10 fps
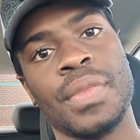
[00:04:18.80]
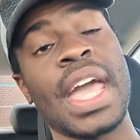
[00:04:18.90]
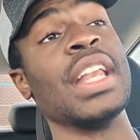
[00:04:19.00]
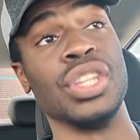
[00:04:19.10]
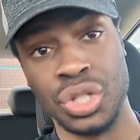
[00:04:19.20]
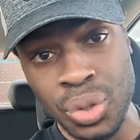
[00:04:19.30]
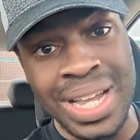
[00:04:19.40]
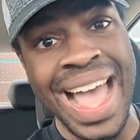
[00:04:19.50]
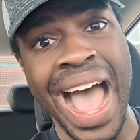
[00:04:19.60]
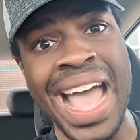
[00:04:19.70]
And you
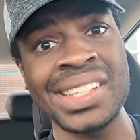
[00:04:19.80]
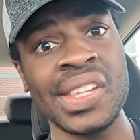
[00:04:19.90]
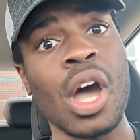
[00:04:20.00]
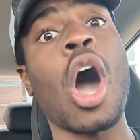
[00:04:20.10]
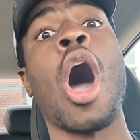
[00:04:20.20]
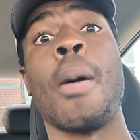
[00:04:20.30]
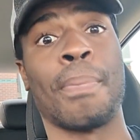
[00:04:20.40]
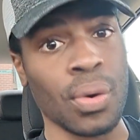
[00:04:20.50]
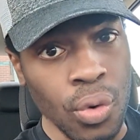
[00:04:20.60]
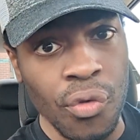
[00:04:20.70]
guys are
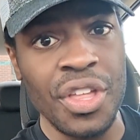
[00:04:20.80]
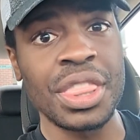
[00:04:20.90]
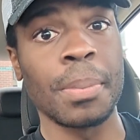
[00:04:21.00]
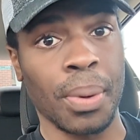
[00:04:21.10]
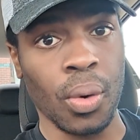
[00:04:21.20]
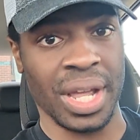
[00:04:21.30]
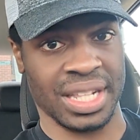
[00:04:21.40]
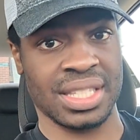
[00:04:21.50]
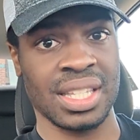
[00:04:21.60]
proving the point.